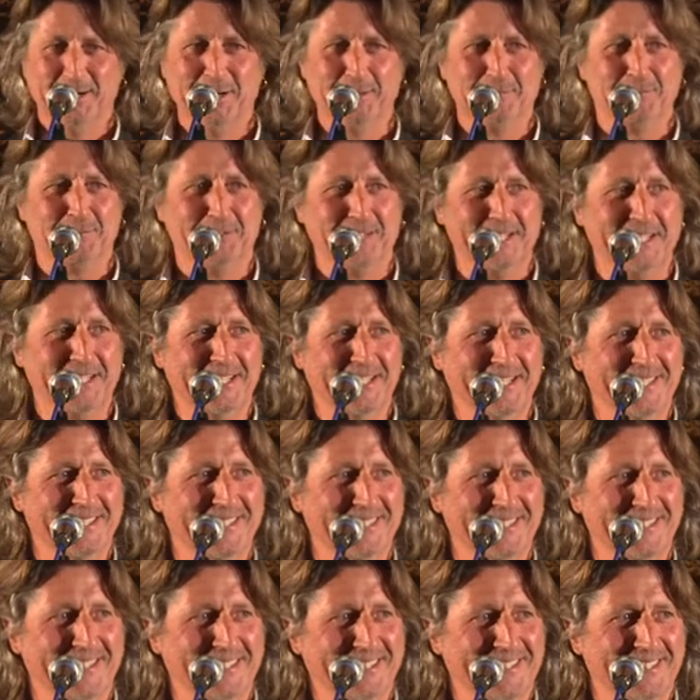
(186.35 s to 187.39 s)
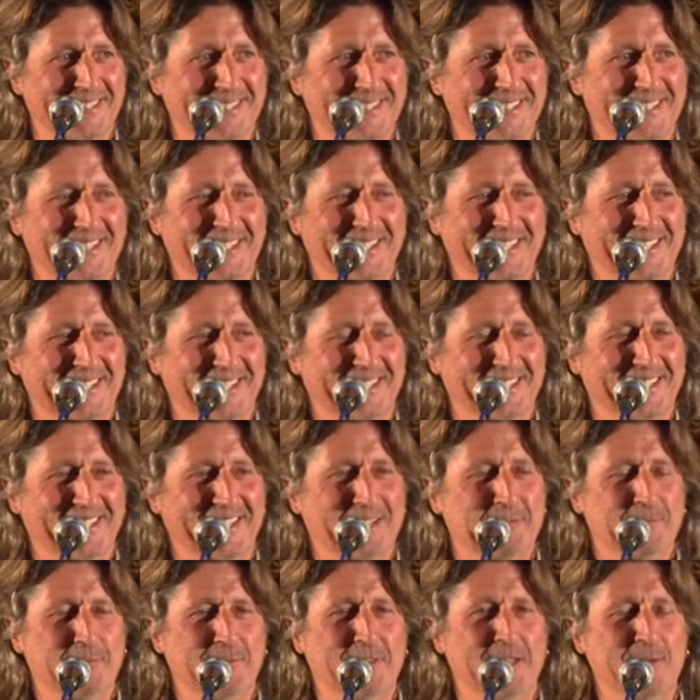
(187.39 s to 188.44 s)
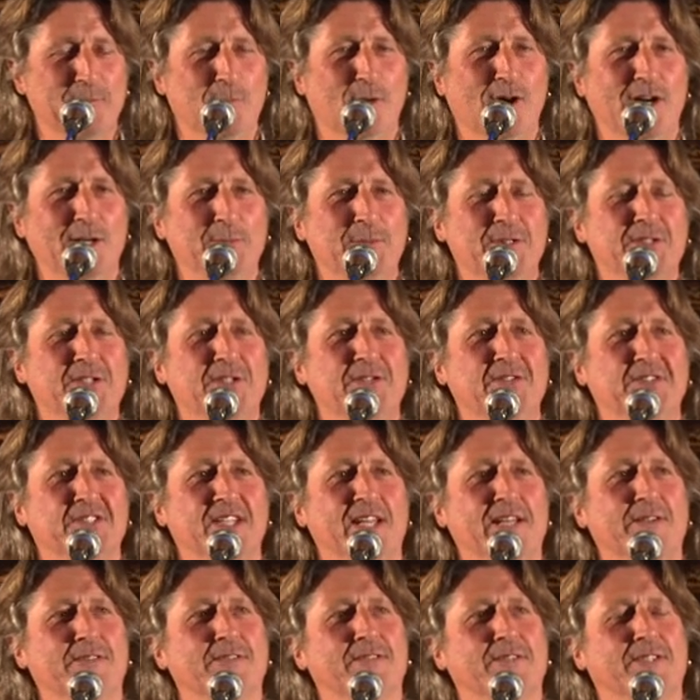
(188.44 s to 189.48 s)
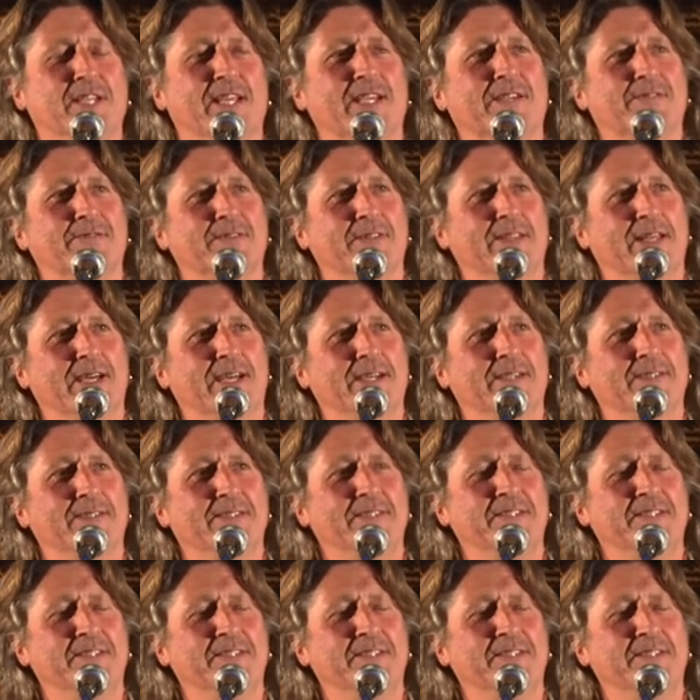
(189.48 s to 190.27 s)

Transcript: hopefully then why would you sound check for that?